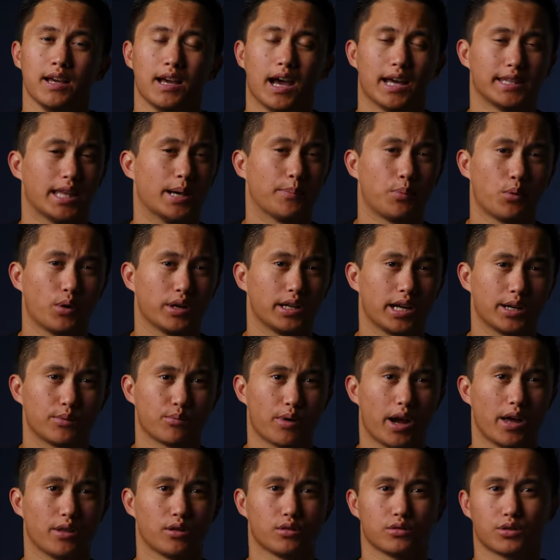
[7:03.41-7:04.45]
At that point, I'd
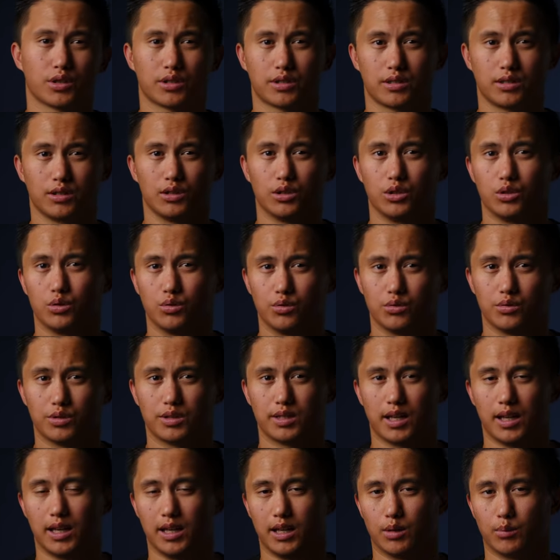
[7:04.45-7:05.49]
rather just
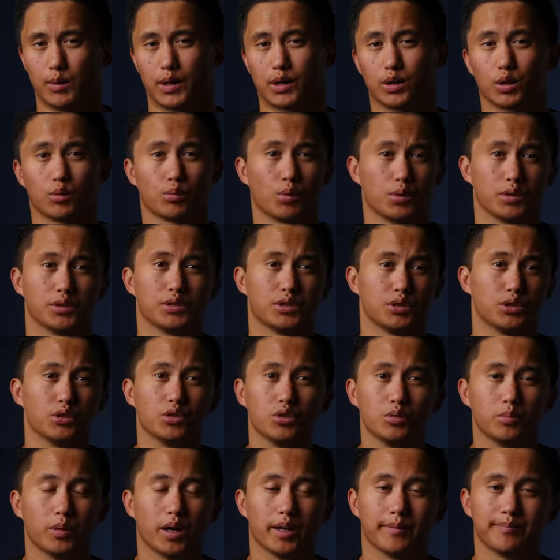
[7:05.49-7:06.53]
use a regular Ronin
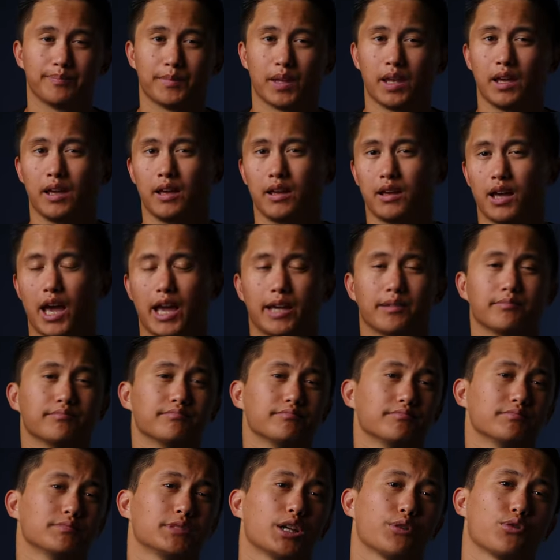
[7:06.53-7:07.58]
2, but hey,
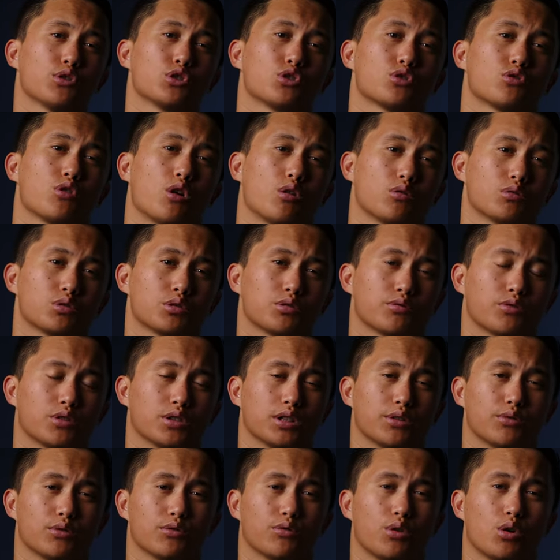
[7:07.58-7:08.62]
different strokes for
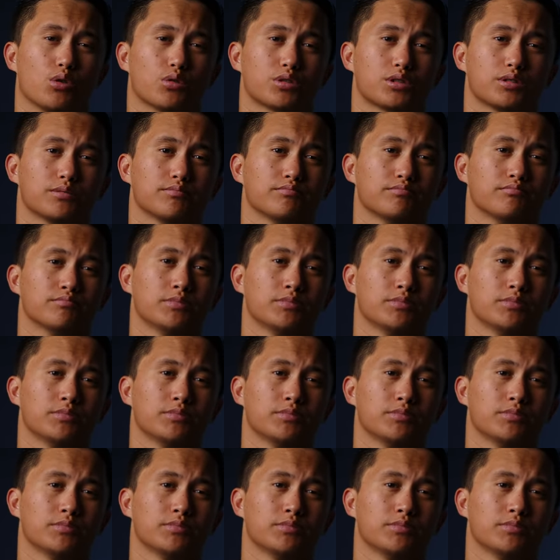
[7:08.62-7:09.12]
different folks.